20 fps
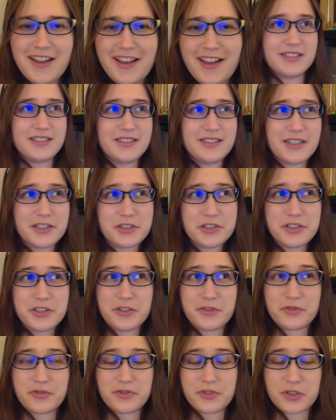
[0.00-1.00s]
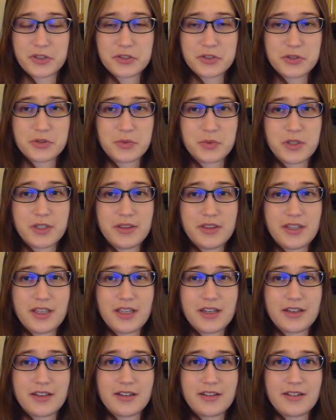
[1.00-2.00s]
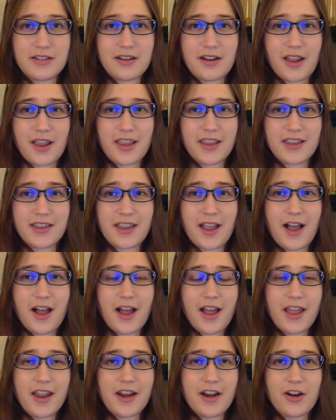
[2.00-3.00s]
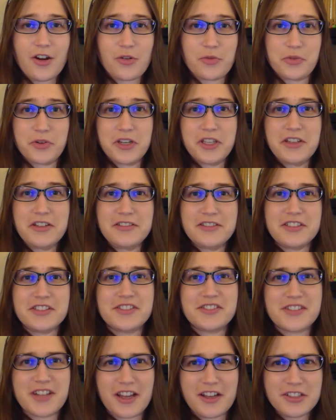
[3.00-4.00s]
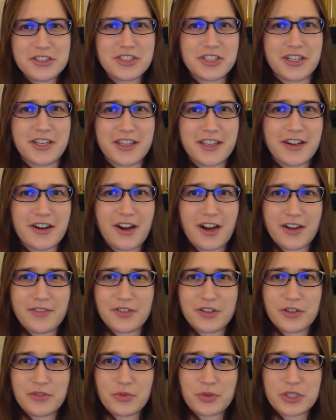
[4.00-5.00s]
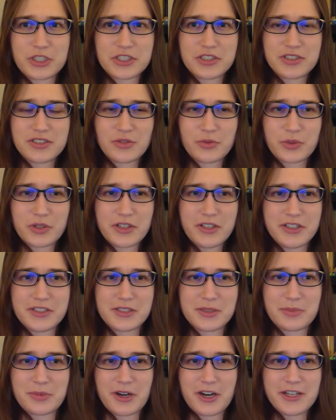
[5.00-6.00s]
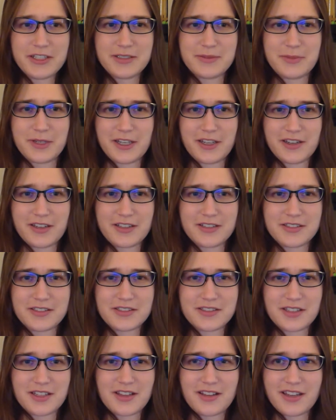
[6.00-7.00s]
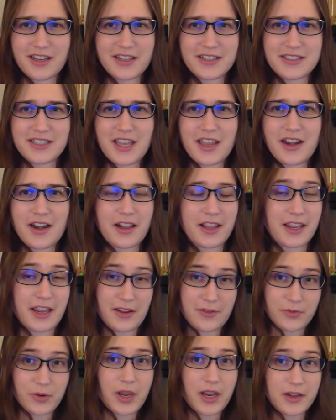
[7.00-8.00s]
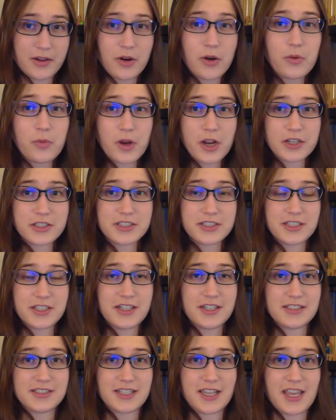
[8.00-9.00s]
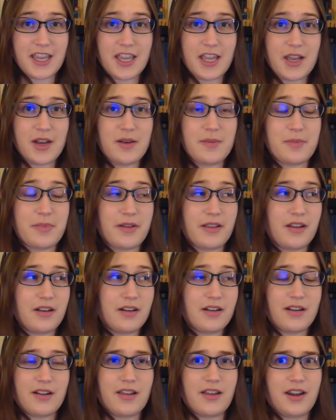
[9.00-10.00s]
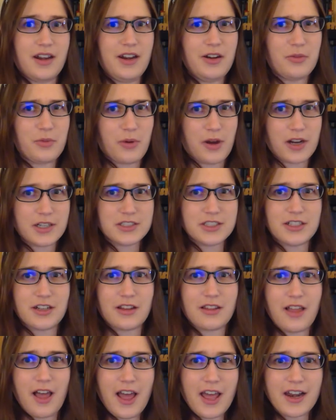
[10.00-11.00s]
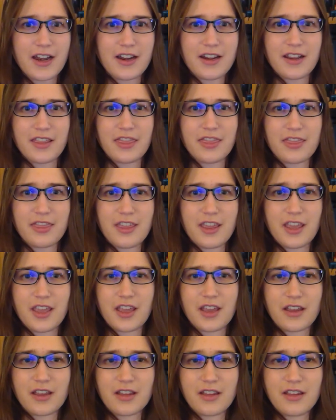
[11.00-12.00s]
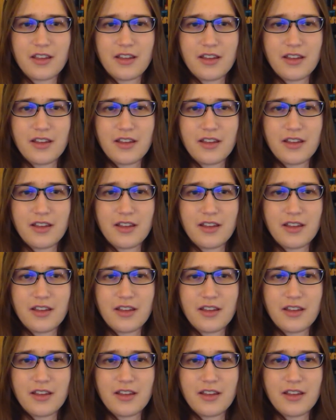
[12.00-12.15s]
This is actually the first one that I got a real nostalgia hit off of, which really surprised me because, like I said, like I know watched it as a kid, but I didn't watch it a lot, I didn't think.